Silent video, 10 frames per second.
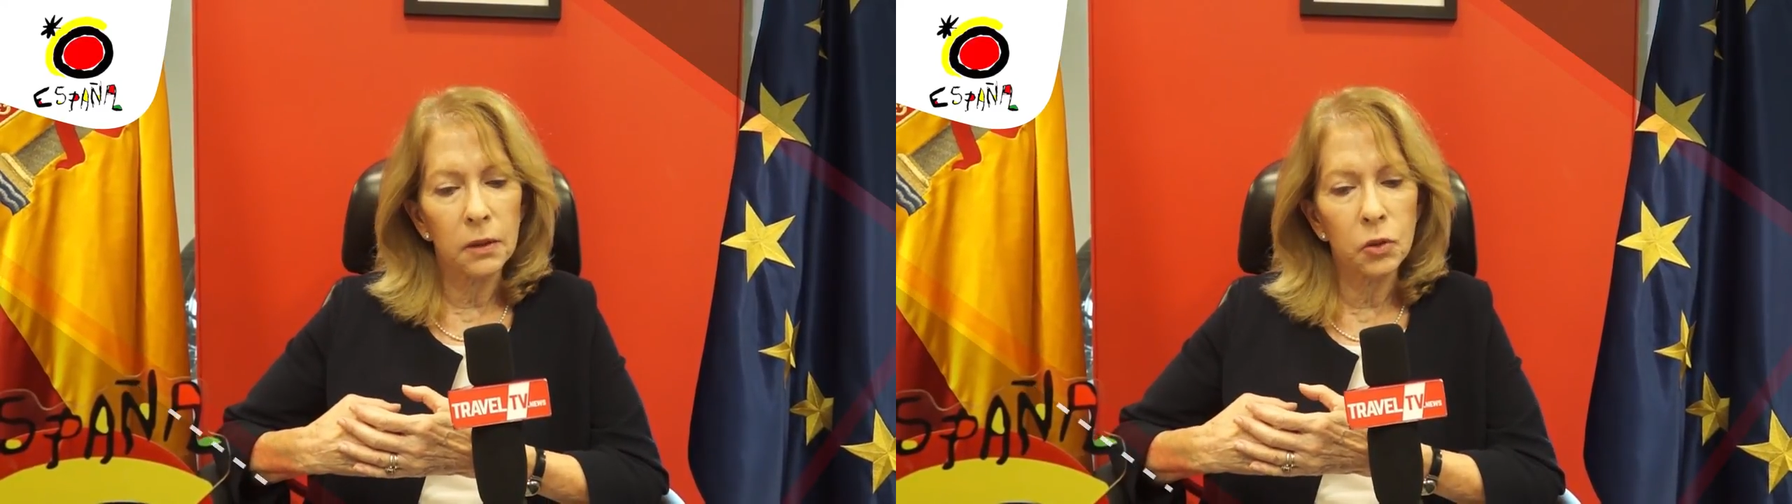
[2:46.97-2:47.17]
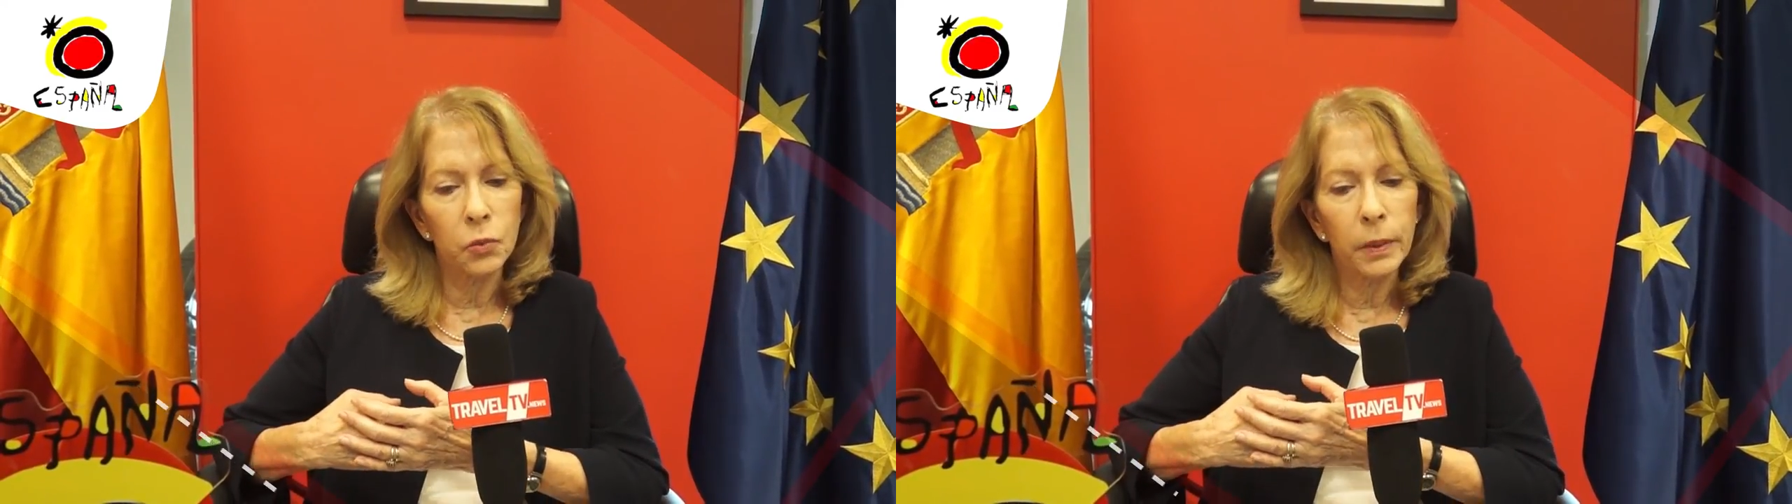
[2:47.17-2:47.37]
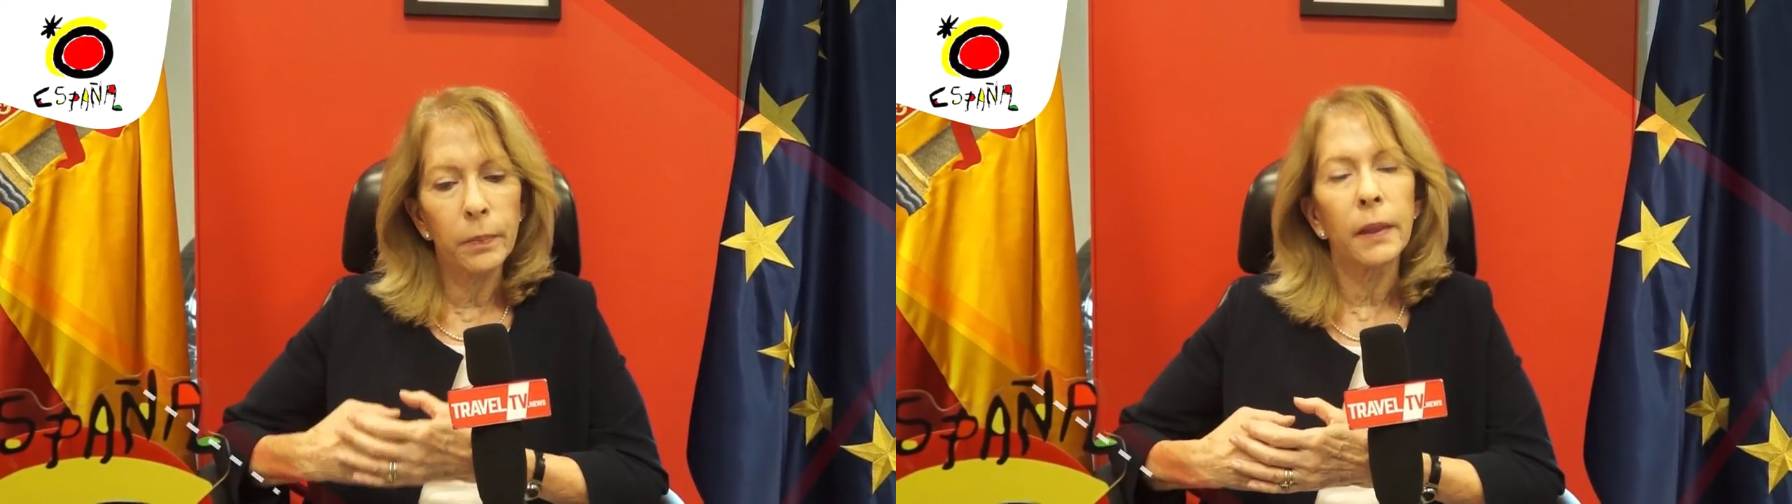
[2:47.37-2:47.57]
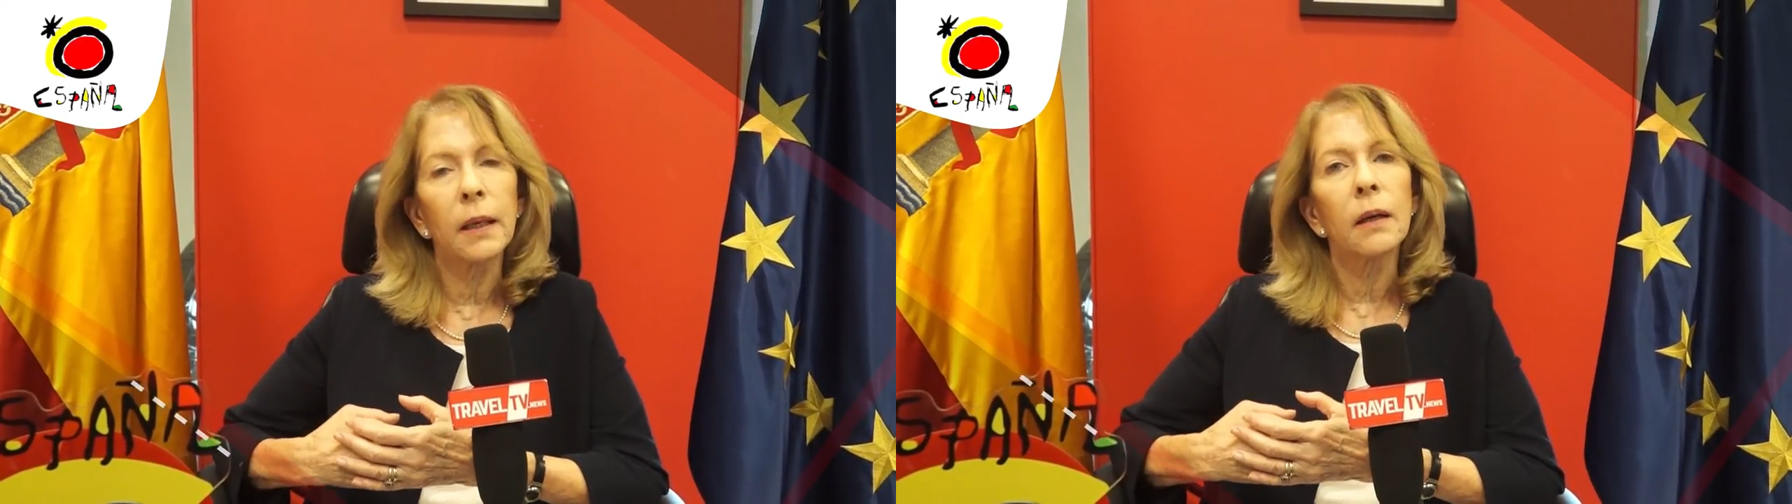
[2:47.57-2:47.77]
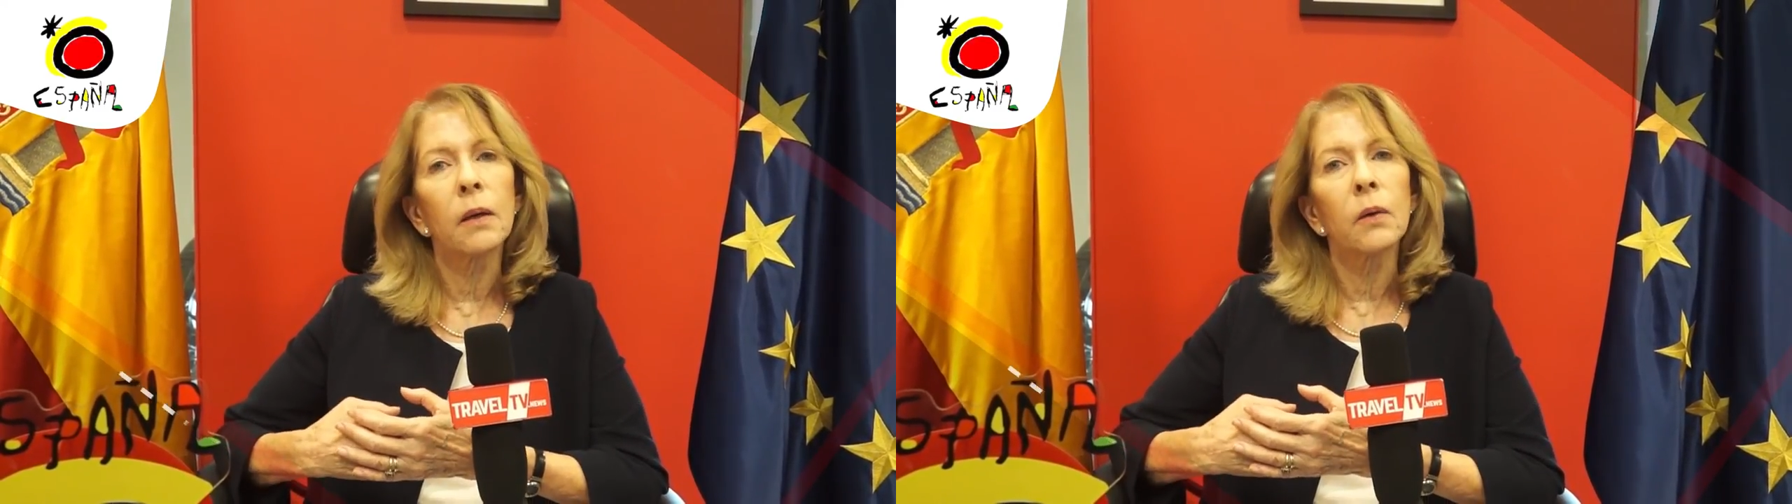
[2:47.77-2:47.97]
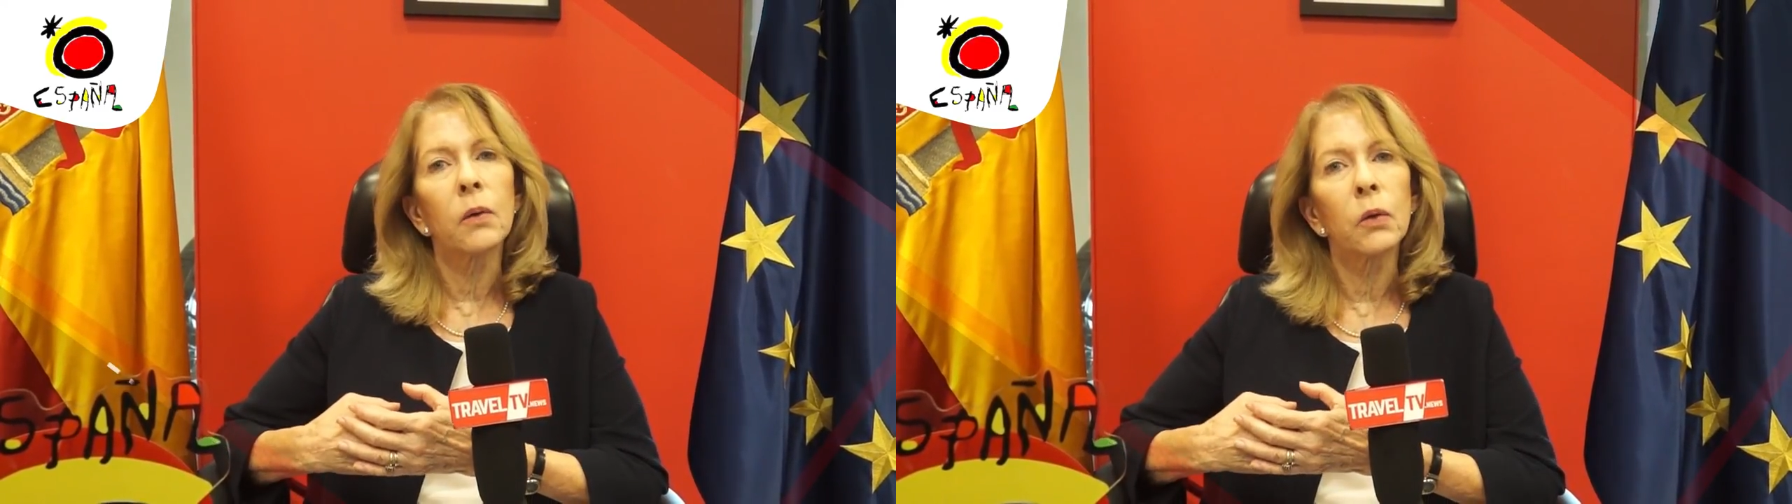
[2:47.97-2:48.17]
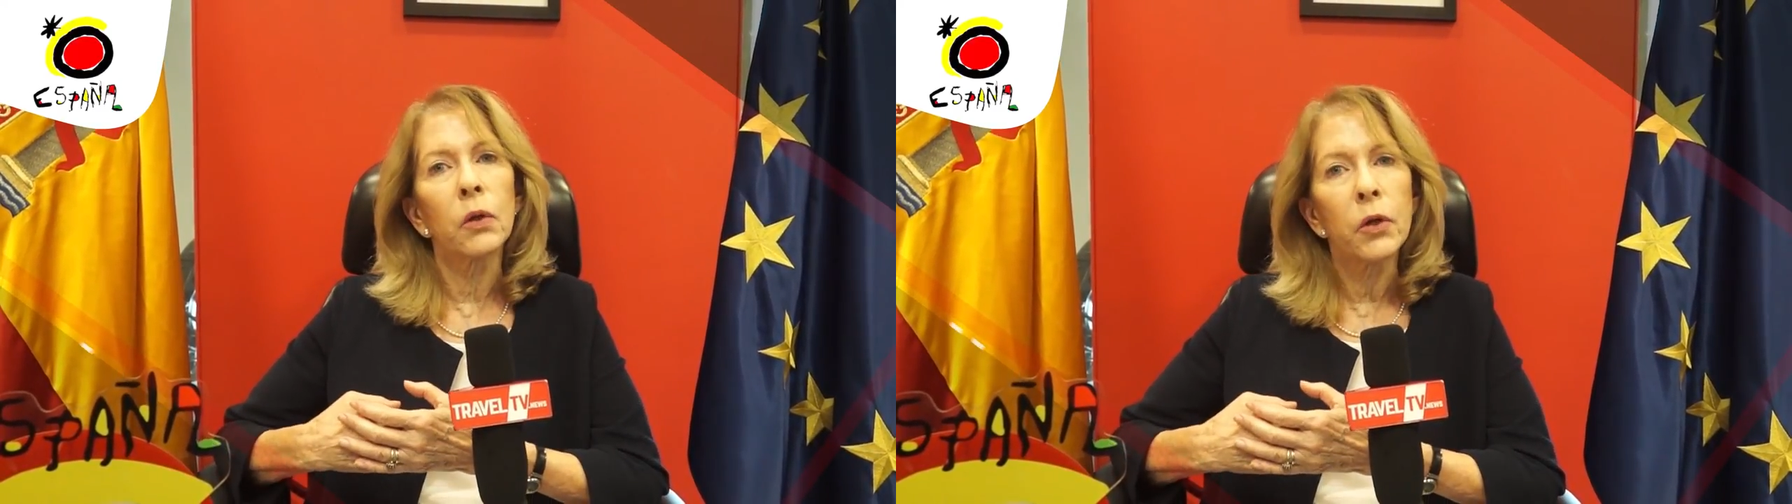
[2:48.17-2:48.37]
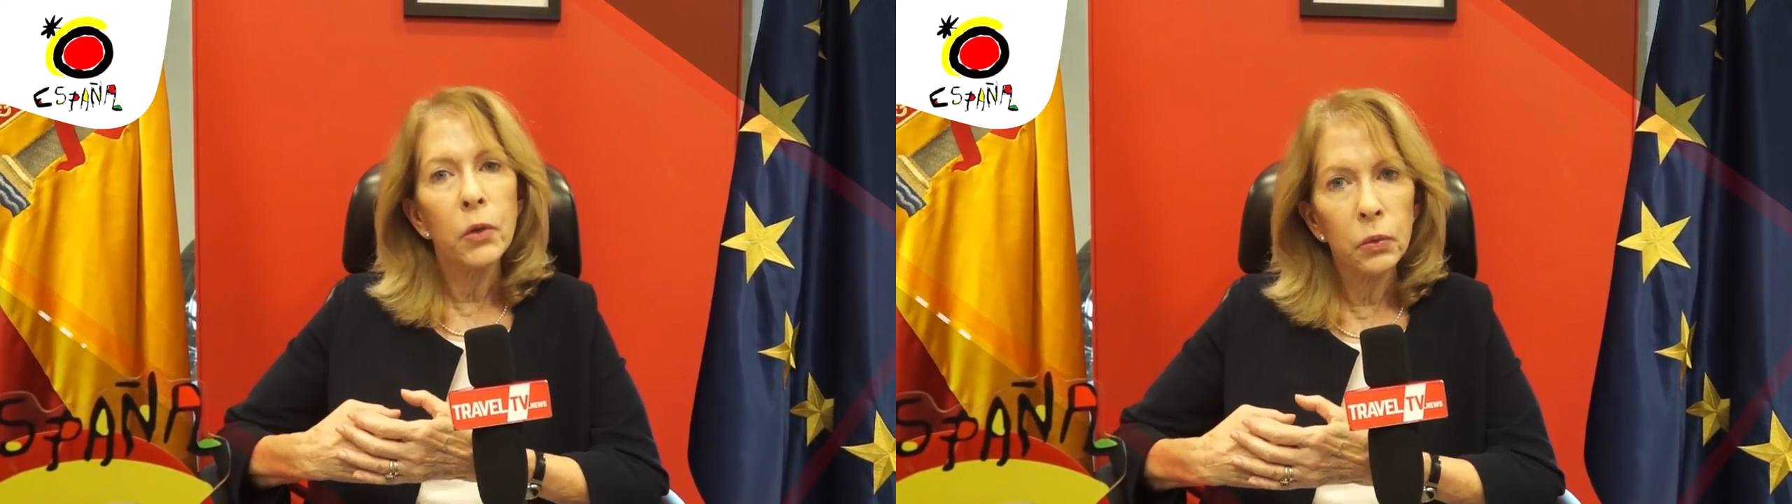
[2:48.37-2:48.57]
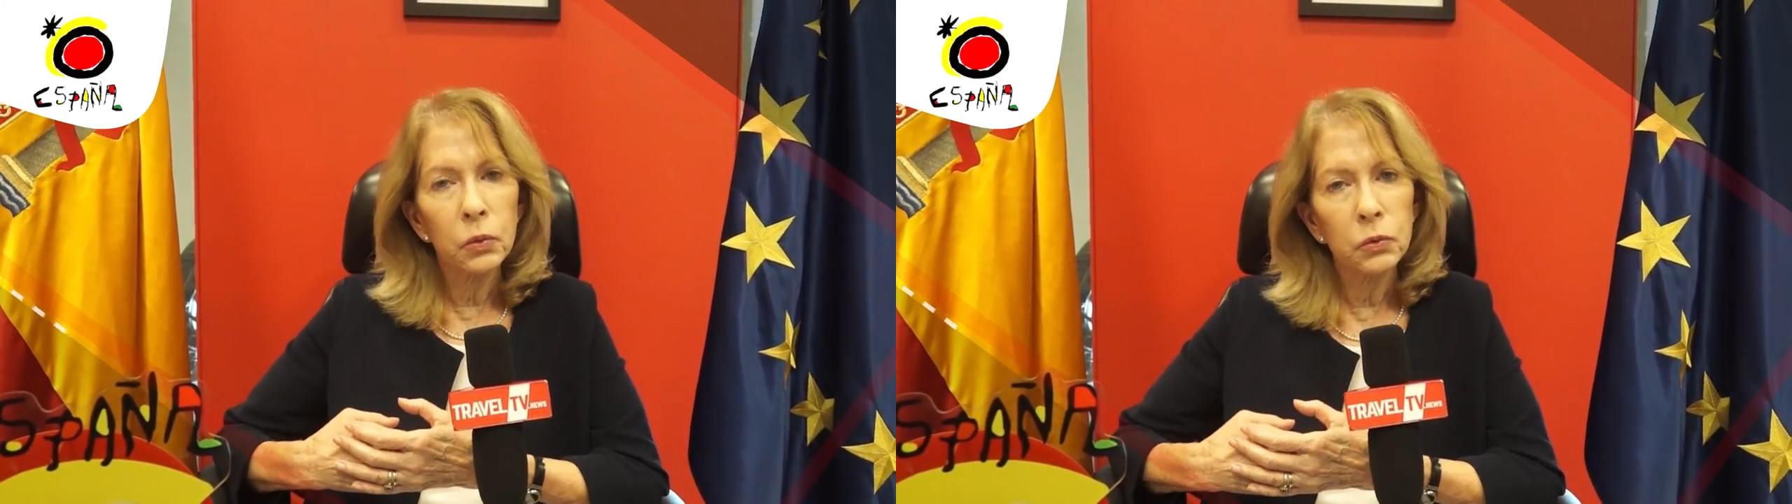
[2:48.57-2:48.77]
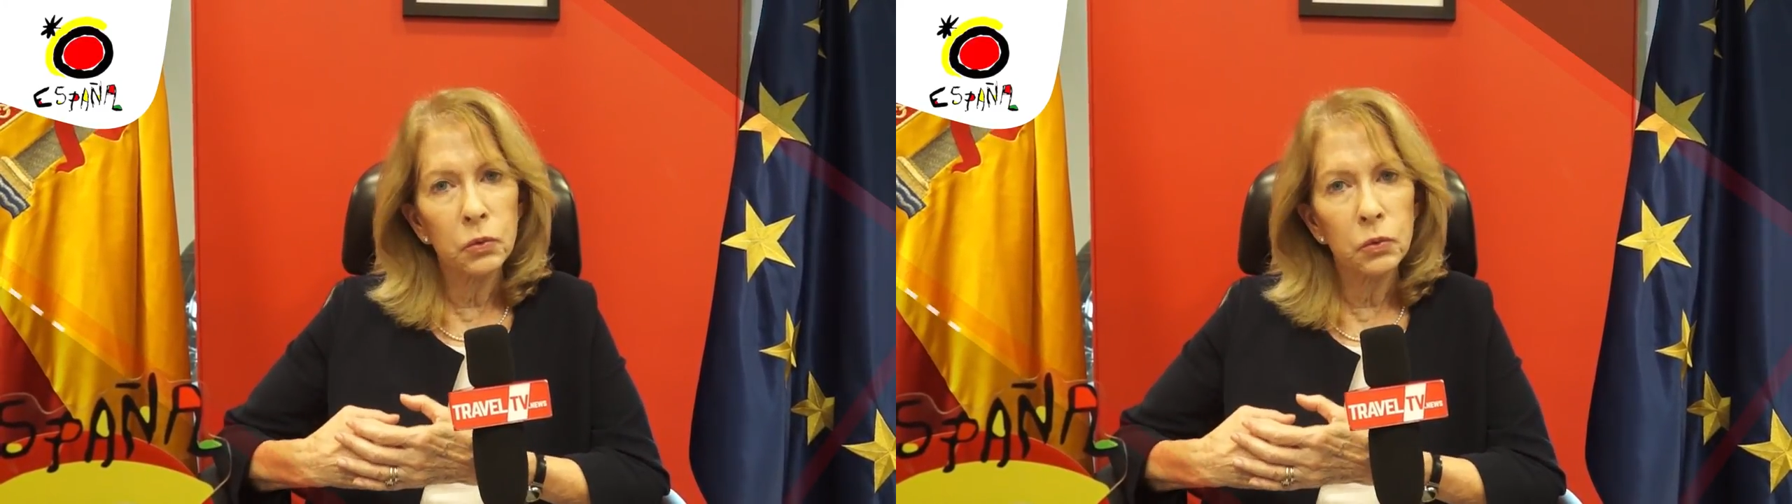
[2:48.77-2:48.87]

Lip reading: to prepare you